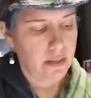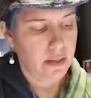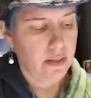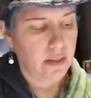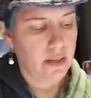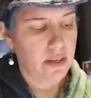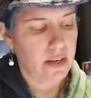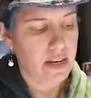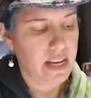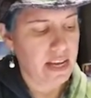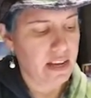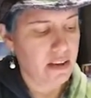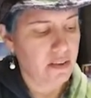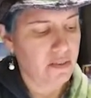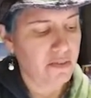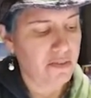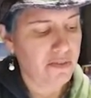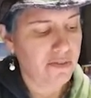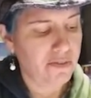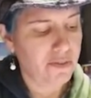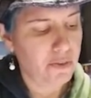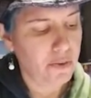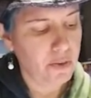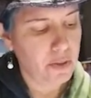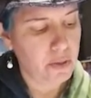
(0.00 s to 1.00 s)
Now,
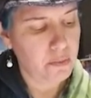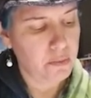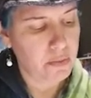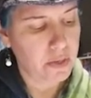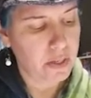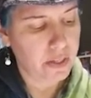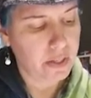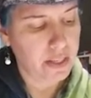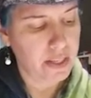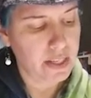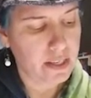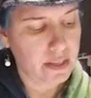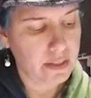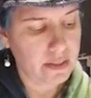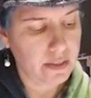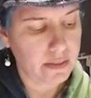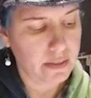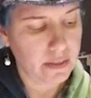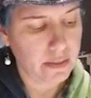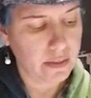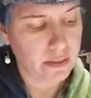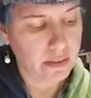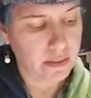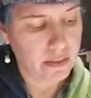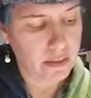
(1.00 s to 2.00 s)
for the buildings,
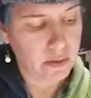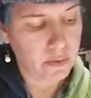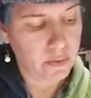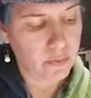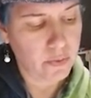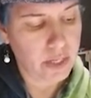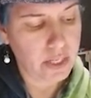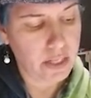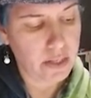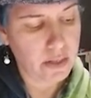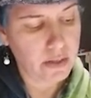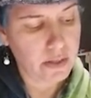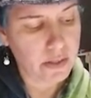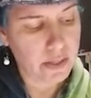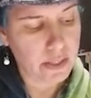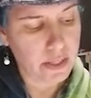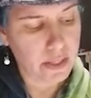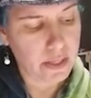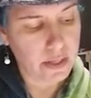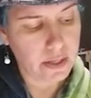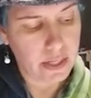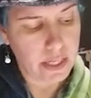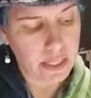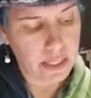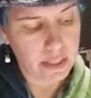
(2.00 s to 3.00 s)
the windows that
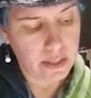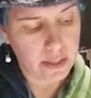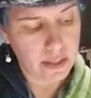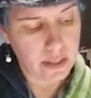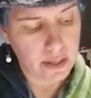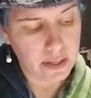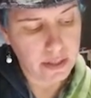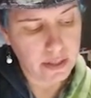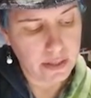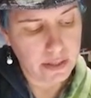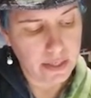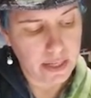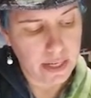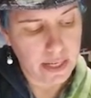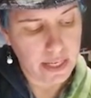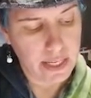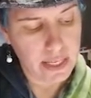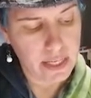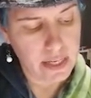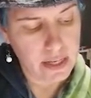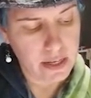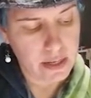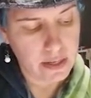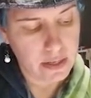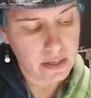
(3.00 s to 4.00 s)
are on this
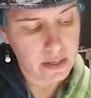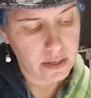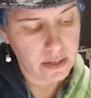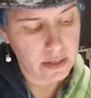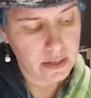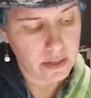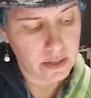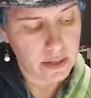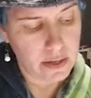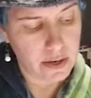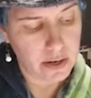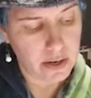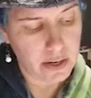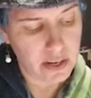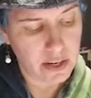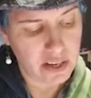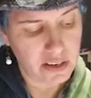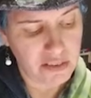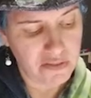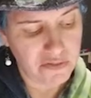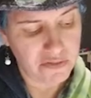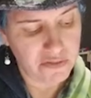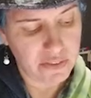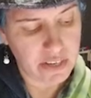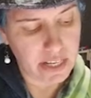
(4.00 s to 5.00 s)
side, they're going to
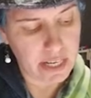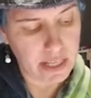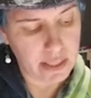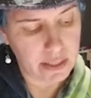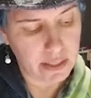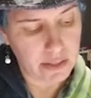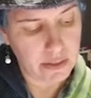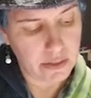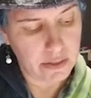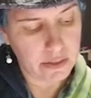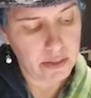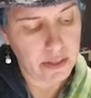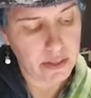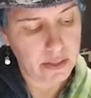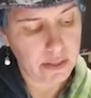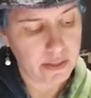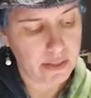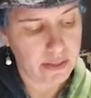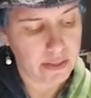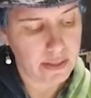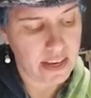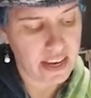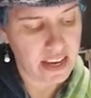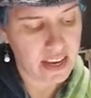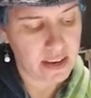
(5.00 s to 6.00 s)
follow the
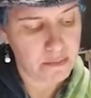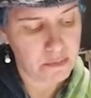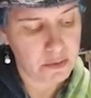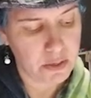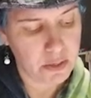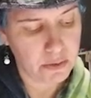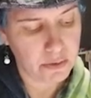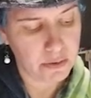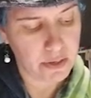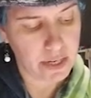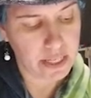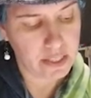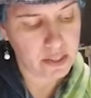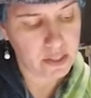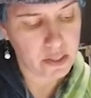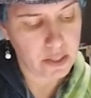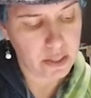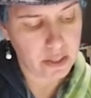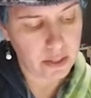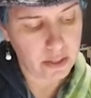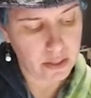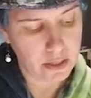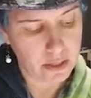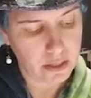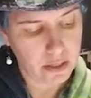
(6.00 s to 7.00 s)
same
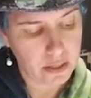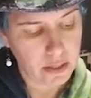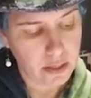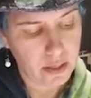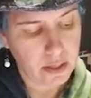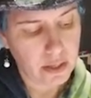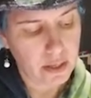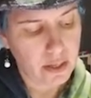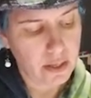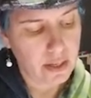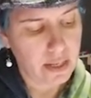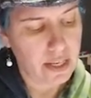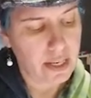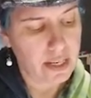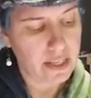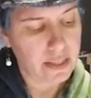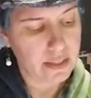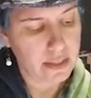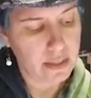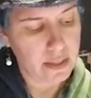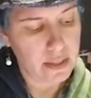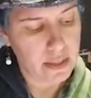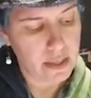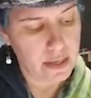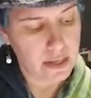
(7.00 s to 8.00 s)
direction as
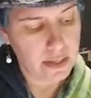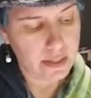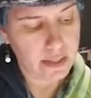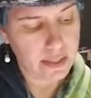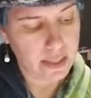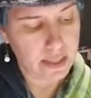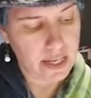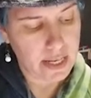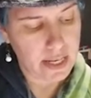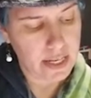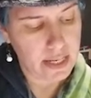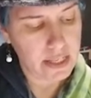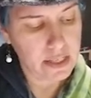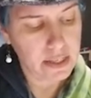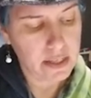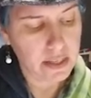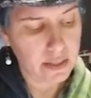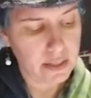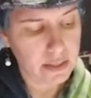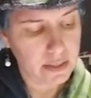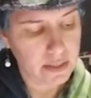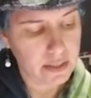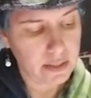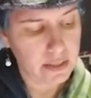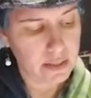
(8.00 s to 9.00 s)
this line
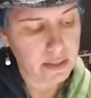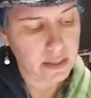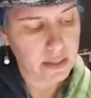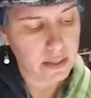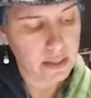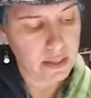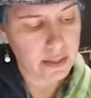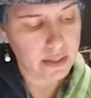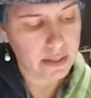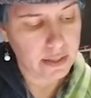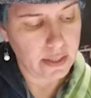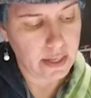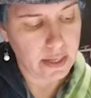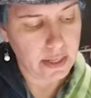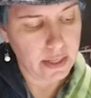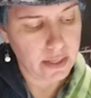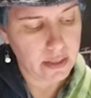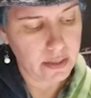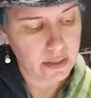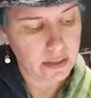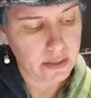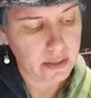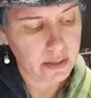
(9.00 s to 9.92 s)
and this line.